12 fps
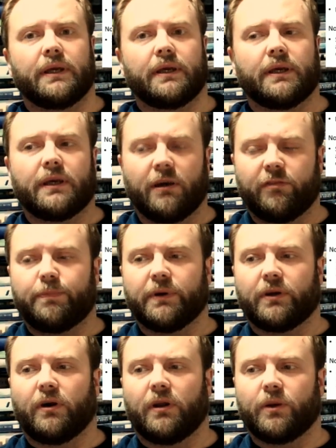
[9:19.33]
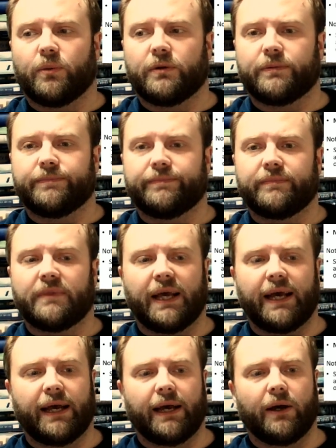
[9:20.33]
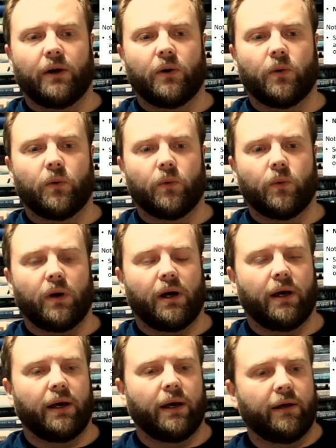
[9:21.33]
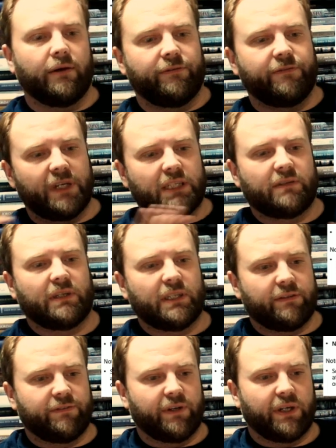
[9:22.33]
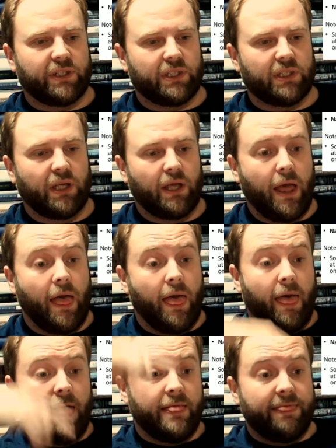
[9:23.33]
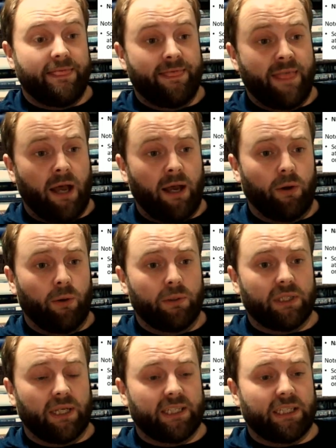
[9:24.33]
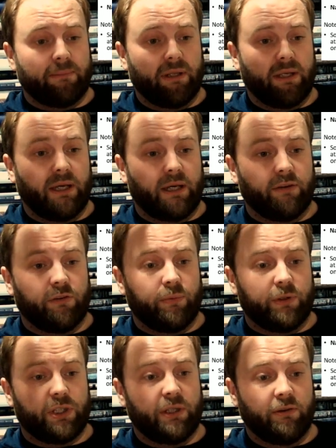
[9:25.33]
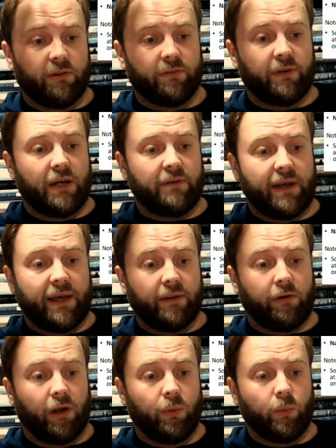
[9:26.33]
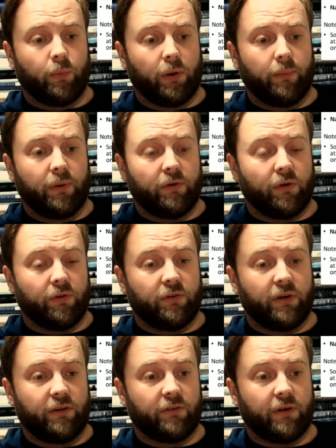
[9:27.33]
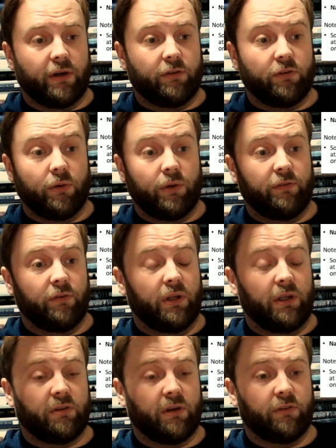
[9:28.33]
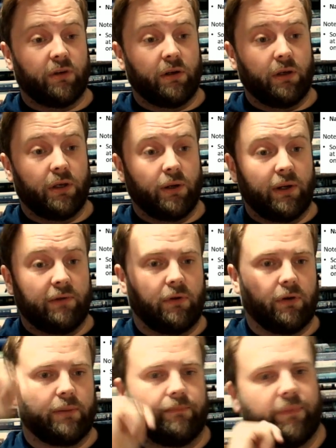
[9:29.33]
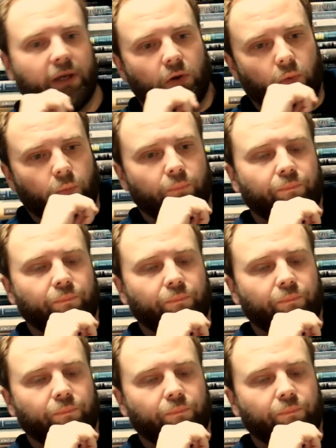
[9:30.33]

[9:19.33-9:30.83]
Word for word: Cuthbert Collingwood. Now, first things first, those are some of the guns which still survive at the Collingwood Monument on Tyneside. So if you're near Tyneside, go and have a look at them. They're cool.